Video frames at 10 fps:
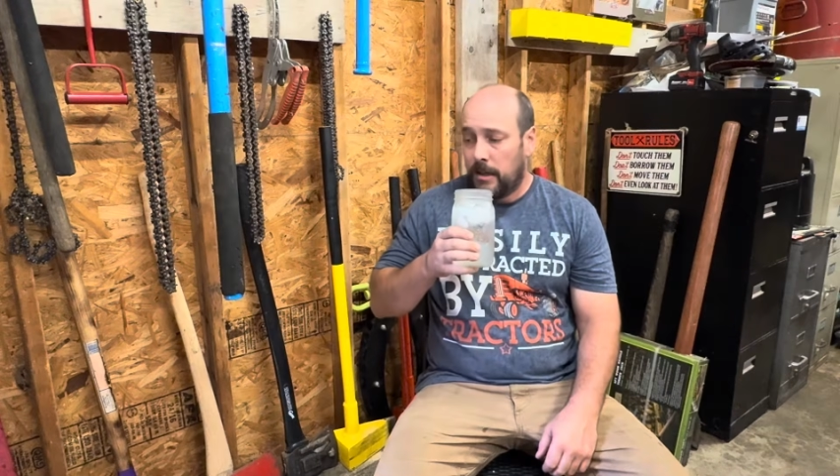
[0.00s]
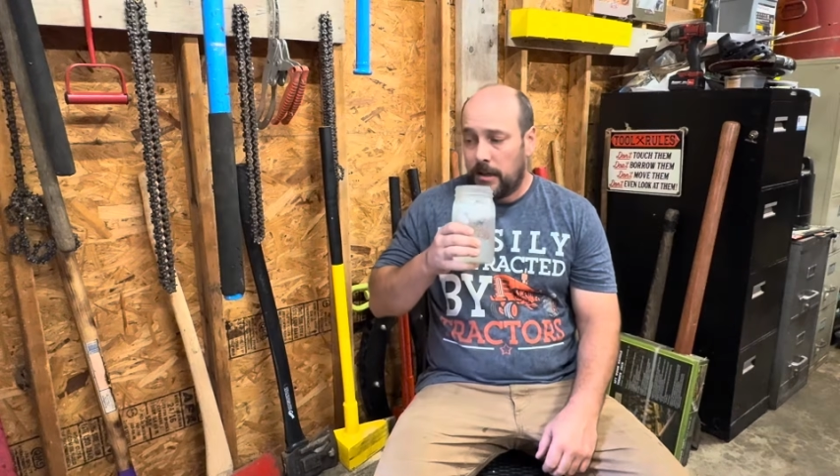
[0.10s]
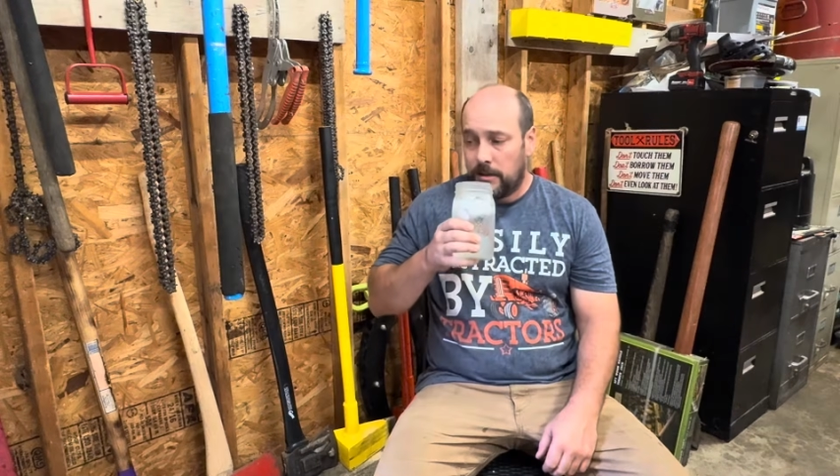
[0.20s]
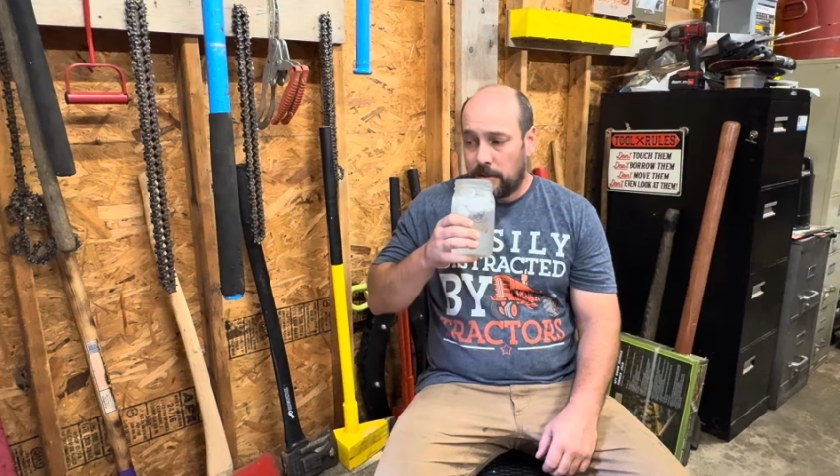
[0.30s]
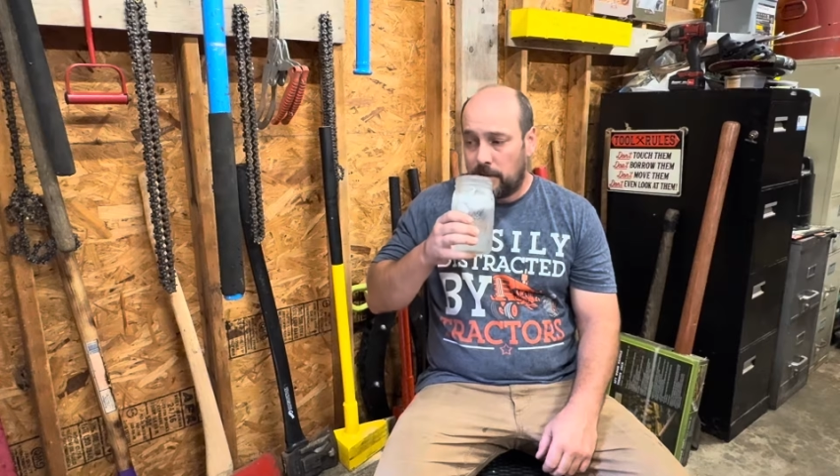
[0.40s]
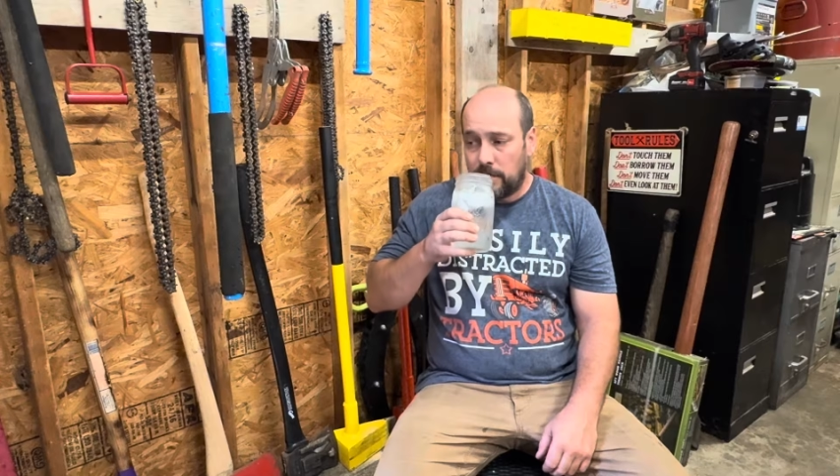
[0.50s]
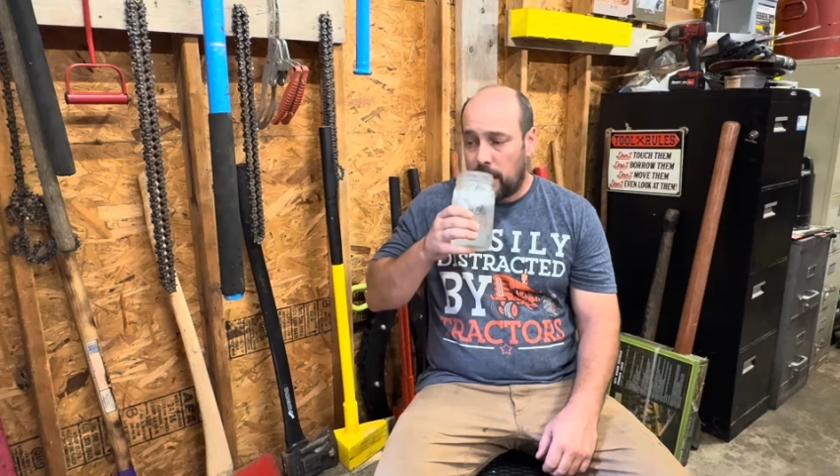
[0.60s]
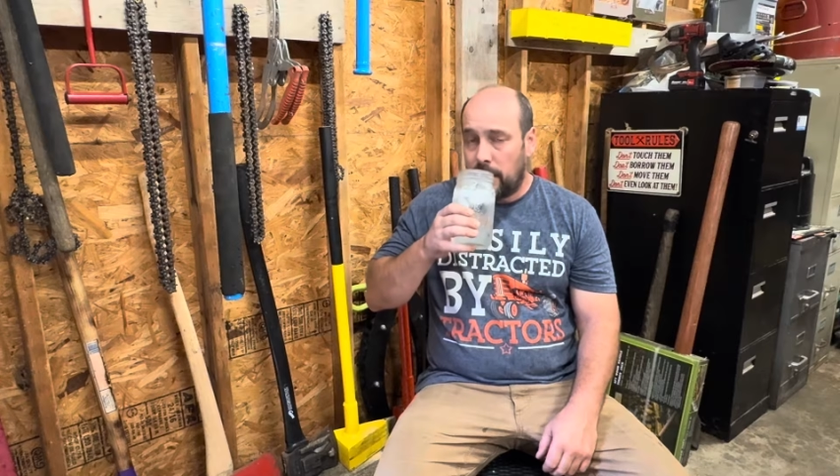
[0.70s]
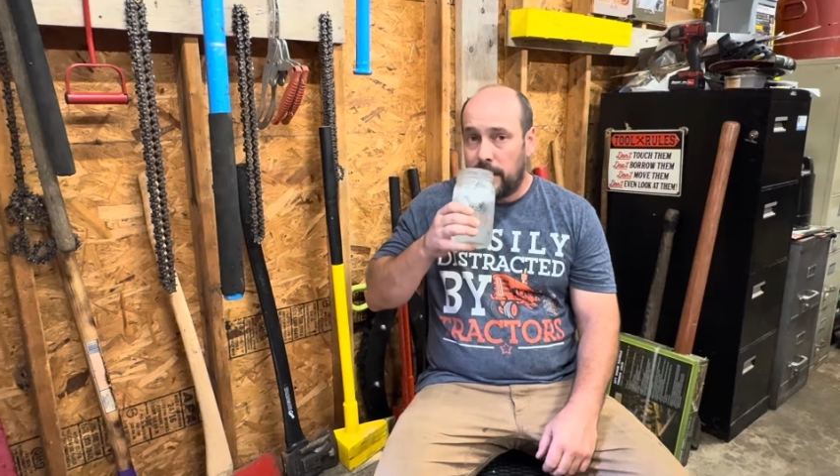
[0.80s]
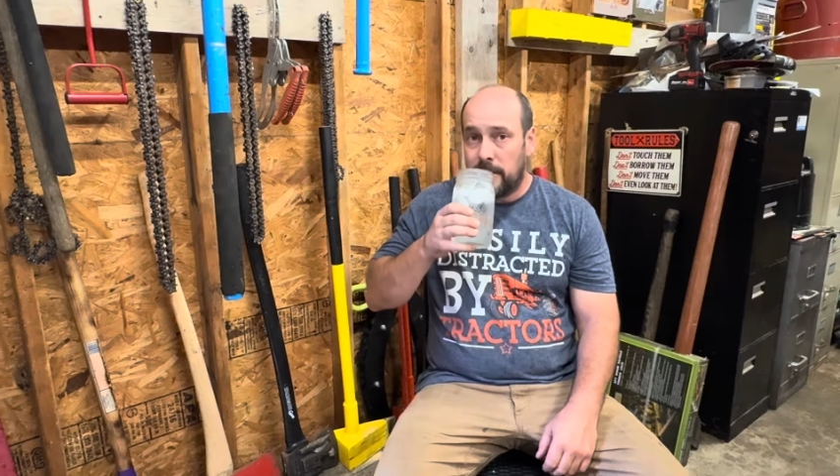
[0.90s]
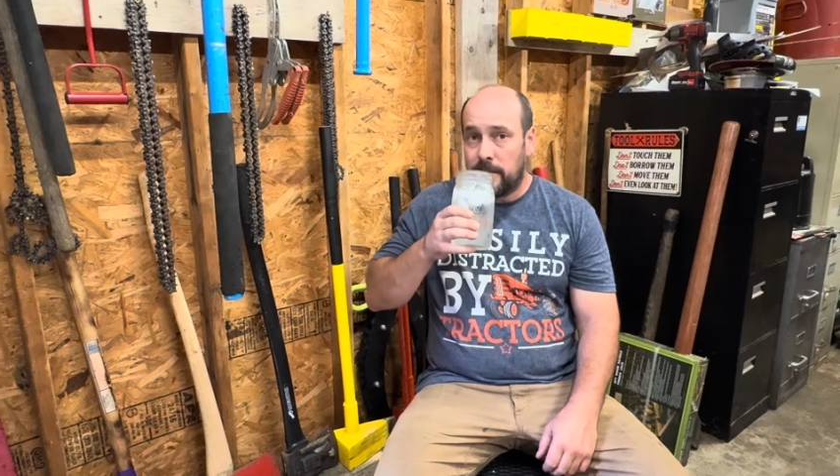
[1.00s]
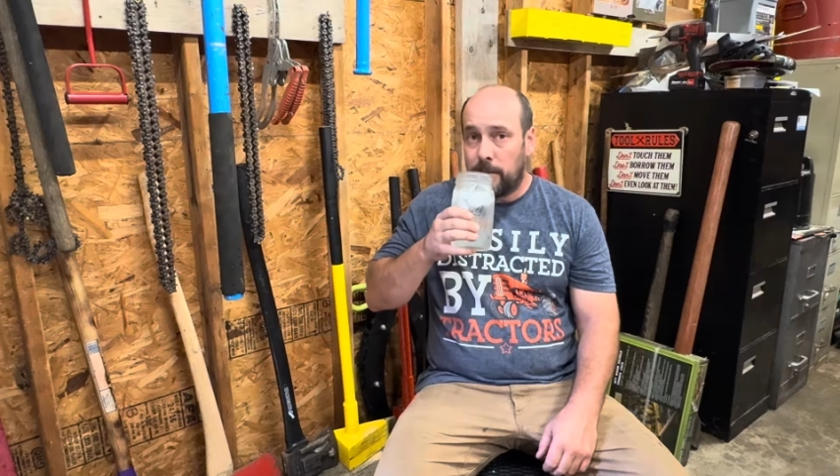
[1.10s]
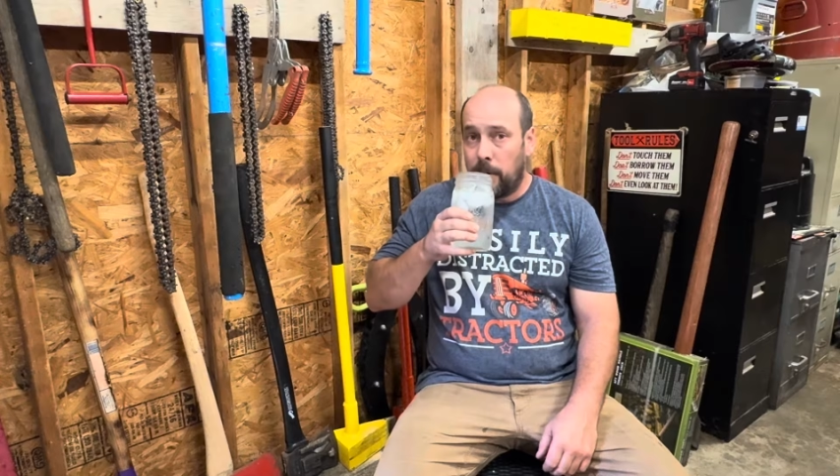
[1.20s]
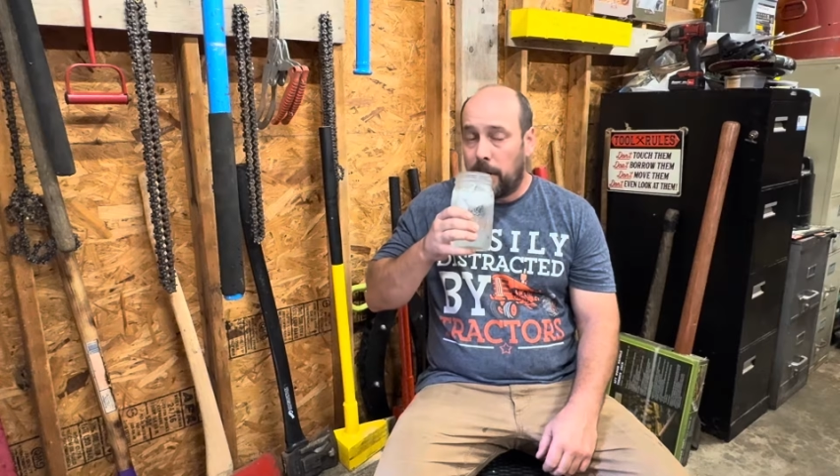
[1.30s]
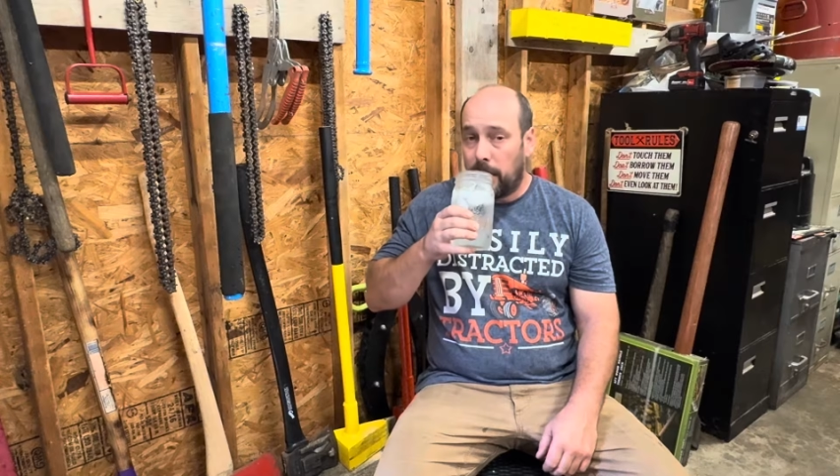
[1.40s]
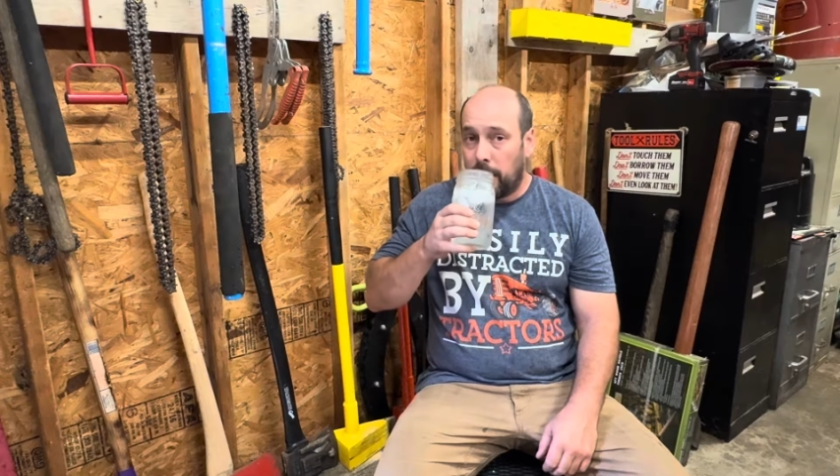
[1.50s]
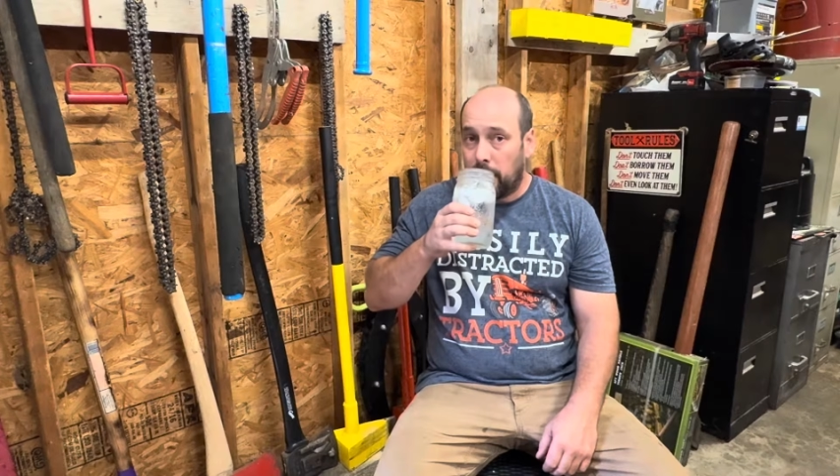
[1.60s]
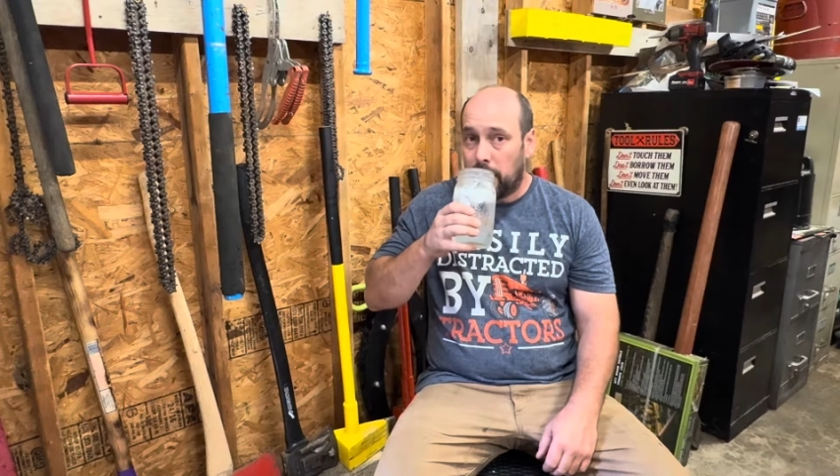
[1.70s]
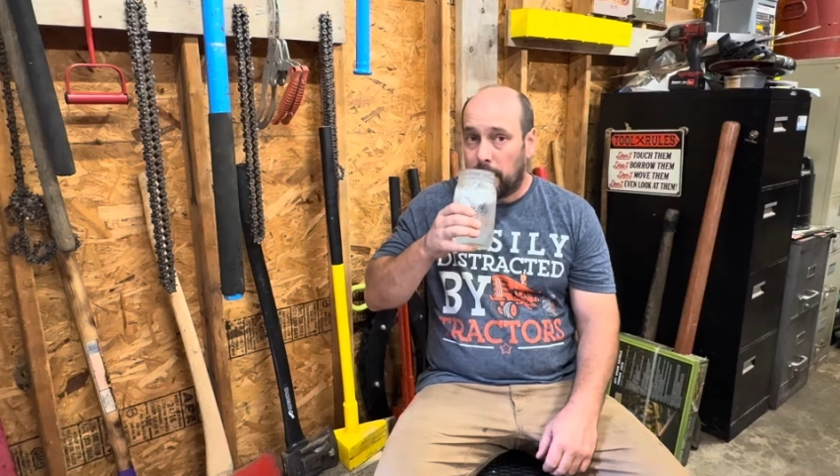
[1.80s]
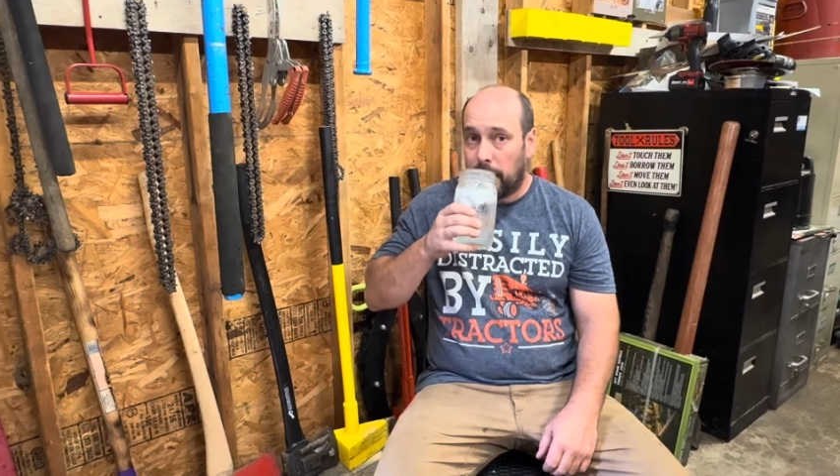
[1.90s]
It's just not an easy way
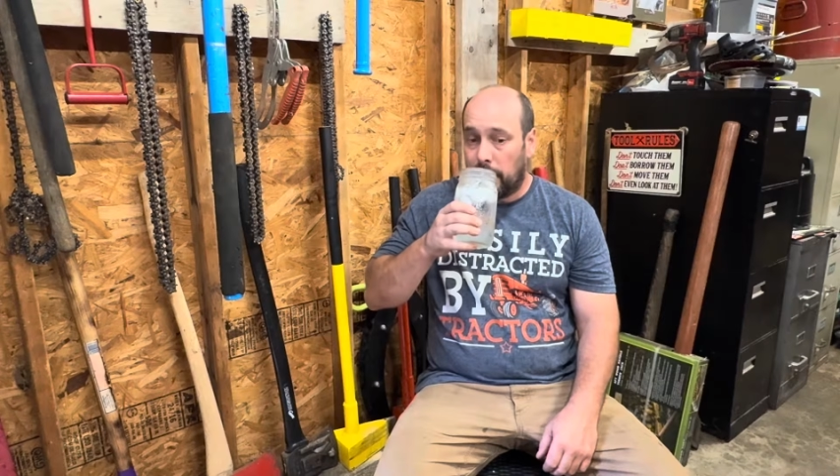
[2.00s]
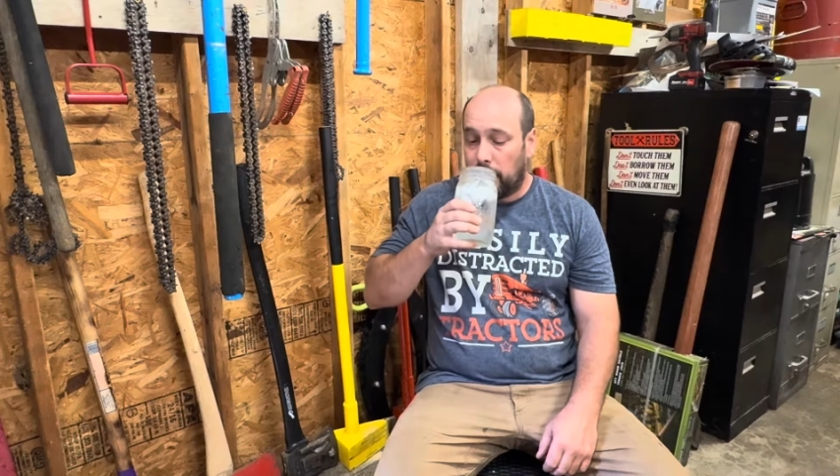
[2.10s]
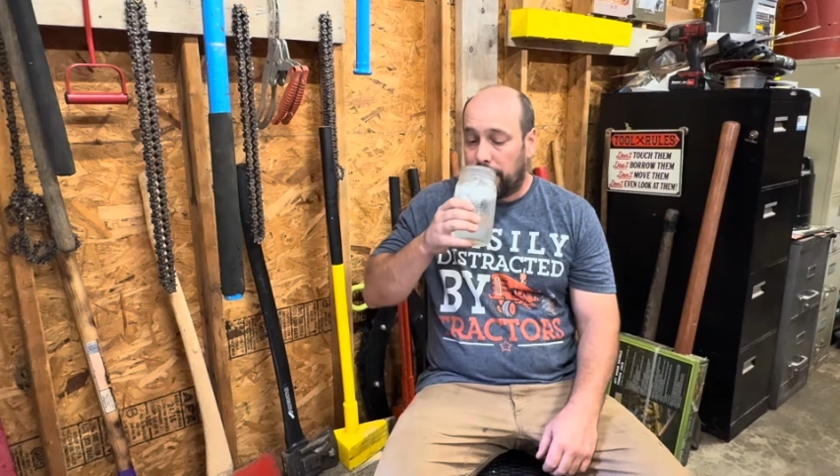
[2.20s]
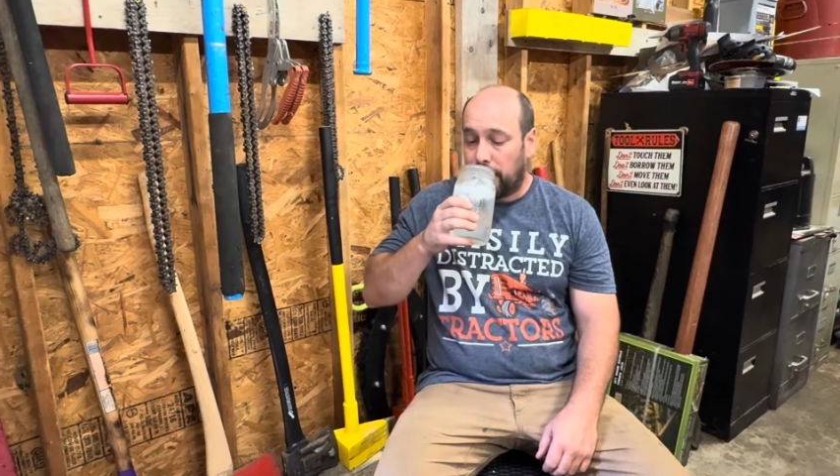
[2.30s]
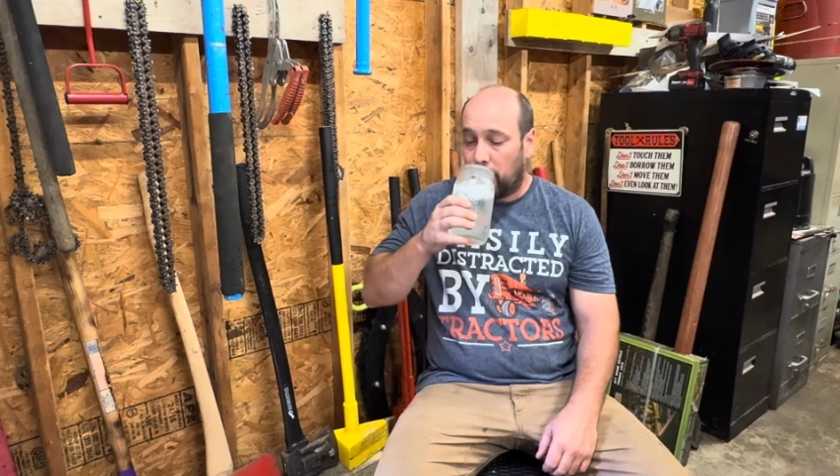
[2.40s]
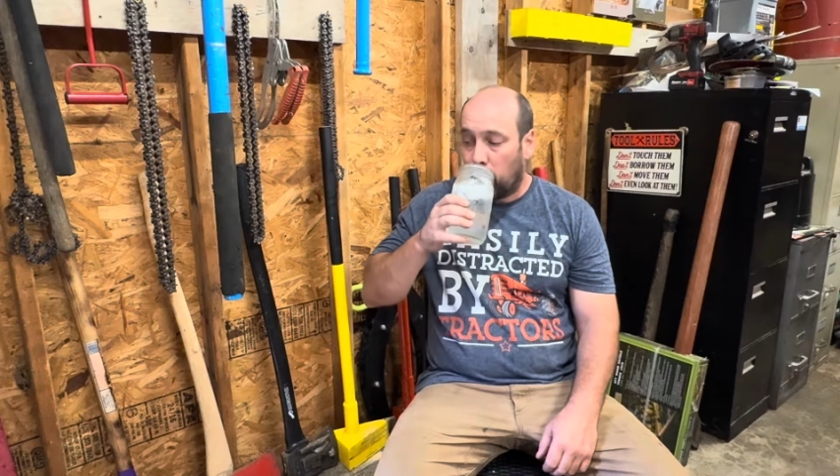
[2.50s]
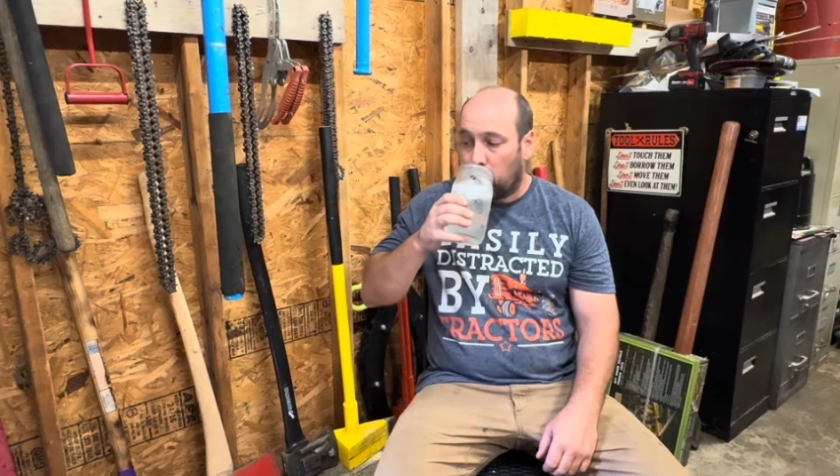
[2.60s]
to make a living.